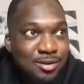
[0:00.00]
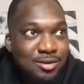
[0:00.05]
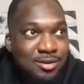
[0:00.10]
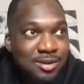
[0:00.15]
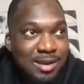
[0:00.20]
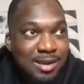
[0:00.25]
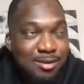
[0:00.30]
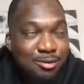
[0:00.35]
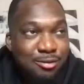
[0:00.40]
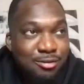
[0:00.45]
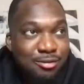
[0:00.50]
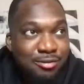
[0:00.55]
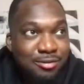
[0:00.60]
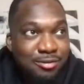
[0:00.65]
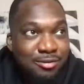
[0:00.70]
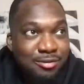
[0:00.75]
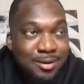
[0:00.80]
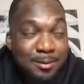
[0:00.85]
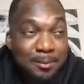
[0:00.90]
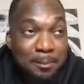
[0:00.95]
on if
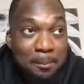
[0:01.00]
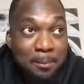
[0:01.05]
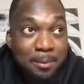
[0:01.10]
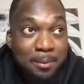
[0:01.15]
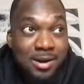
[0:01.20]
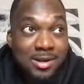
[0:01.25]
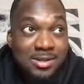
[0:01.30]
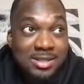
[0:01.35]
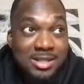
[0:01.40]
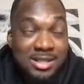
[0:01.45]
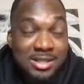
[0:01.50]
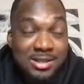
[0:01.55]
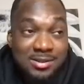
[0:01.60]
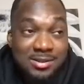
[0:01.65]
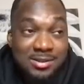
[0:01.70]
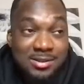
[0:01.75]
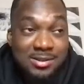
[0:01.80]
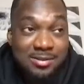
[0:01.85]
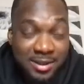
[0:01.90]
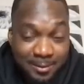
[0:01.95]
Partey is
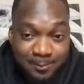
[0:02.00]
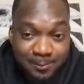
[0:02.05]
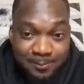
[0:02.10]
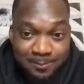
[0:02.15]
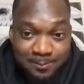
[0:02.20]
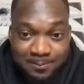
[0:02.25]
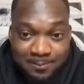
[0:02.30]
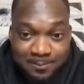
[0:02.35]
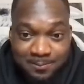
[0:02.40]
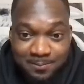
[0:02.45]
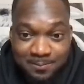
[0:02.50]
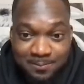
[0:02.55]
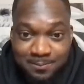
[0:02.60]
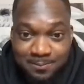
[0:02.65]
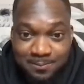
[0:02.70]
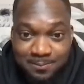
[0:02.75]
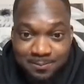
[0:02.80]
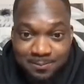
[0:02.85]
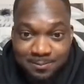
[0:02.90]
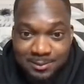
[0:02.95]
fit,
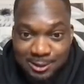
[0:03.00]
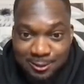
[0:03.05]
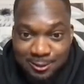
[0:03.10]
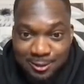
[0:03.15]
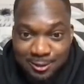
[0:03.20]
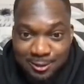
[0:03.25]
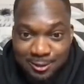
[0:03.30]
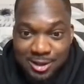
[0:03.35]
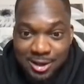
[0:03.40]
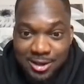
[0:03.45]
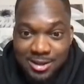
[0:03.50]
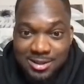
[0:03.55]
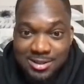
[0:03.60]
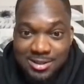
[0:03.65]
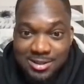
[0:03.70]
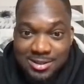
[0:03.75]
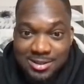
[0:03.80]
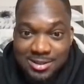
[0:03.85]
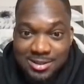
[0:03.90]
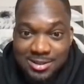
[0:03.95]
for
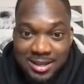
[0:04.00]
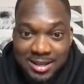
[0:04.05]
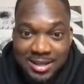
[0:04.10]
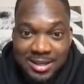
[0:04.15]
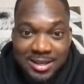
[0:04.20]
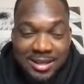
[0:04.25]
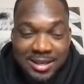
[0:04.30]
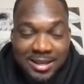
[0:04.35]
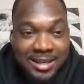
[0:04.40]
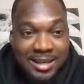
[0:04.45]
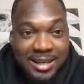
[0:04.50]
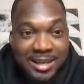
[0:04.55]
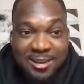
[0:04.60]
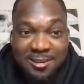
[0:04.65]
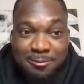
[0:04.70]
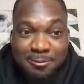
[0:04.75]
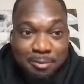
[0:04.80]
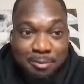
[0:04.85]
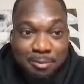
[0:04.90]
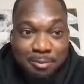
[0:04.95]
starters.
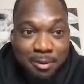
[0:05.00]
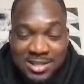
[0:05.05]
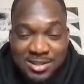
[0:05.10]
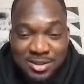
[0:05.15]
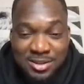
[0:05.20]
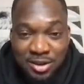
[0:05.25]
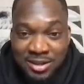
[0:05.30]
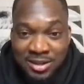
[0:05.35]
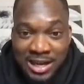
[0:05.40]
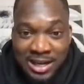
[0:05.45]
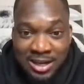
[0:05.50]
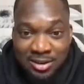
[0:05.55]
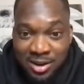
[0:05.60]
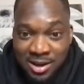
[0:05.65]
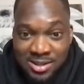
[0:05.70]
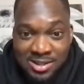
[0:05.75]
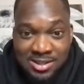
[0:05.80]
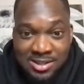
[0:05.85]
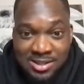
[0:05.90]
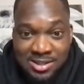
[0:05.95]
If Partey's not on that
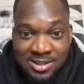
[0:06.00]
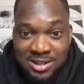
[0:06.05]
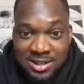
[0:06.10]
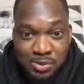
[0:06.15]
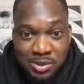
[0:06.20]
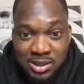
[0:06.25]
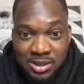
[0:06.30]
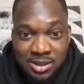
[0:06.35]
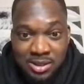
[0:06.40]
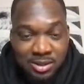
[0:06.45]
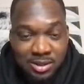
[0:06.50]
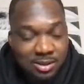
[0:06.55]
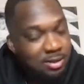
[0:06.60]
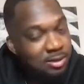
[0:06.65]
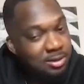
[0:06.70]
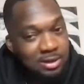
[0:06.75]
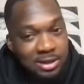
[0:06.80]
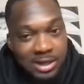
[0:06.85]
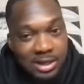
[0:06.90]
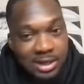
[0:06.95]
grass next week,
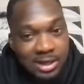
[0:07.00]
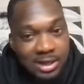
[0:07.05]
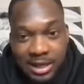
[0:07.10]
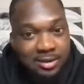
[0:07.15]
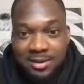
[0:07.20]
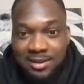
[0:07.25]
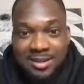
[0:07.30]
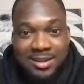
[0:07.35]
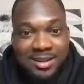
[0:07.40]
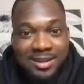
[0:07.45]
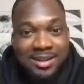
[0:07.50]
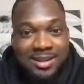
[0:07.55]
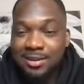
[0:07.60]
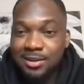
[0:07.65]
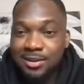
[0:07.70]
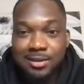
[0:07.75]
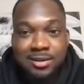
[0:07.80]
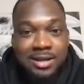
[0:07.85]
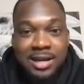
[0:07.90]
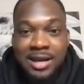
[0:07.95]

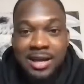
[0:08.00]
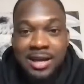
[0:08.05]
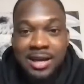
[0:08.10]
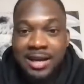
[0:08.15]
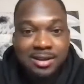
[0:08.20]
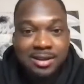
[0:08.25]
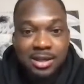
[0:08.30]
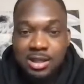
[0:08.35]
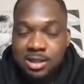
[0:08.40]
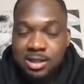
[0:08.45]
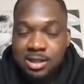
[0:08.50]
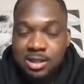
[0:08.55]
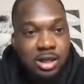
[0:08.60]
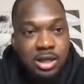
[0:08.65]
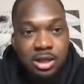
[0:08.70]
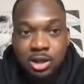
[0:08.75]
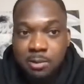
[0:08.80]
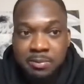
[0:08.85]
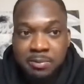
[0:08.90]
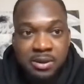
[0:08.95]
good night.
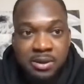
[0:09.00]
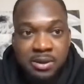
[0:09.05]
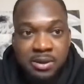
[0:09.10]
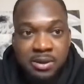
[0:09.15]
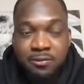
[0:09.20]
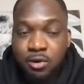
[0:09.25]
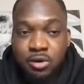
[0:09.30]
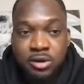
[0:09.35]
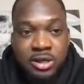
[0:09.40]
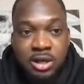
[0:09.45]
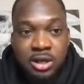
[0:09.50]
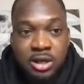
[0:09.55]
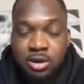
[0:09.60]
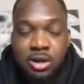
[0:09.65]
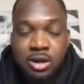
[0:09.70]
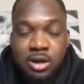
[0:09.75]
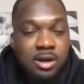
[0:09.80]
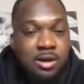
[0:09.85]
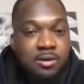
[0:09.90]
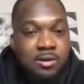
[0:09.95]
It could be a 4-0
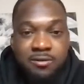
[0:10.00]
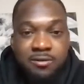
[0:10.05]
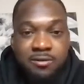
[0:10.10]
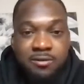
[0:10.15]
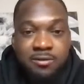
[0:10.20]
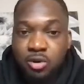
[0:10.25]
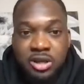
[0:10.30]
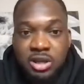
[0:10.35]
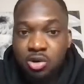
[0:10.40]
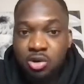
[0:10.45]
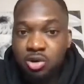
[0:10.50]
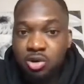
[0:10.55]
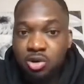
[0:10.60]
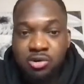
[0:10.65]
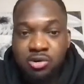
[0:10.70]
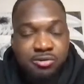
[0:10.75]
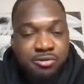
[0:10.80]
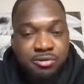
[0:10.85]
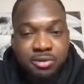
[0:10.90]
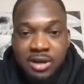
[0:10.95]

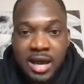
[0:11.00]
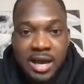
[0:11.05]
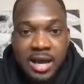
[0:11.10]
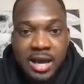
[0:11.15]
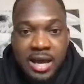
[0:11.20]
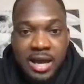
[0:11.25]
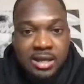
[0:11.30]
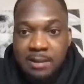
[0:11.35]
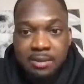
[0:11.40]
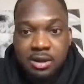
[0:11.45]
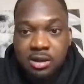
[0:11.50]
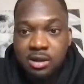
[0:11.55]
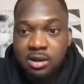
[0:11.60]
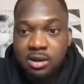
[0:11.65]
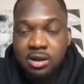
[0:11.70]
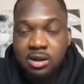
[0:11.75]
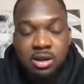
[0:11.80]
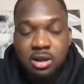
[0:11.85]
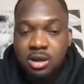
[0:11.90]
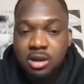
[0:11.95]
off, like, you get me.
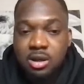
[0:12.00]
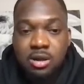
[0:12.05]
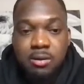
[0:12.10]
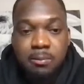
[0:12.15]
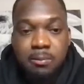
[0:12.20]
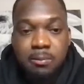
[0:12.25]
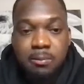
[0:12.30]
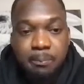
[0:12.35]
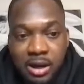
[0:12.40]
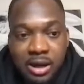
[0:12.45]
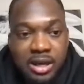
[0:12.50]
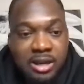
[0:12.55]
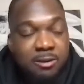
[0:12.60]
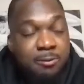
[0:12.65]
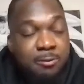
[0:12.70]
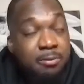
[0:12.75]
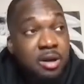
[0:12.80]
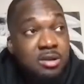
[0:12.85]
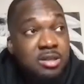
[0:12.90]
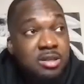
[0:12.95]
But
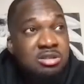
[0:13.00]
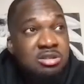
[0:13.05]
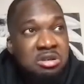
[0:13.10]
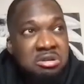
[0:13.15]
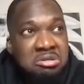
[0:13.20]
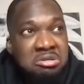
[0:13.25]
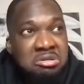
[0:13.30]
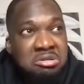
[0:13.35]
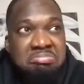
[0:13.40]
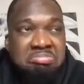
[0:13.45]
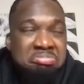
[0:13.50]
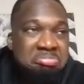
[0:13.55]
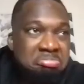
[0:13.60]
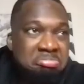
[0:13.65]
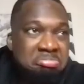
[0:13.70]
if Partey's on,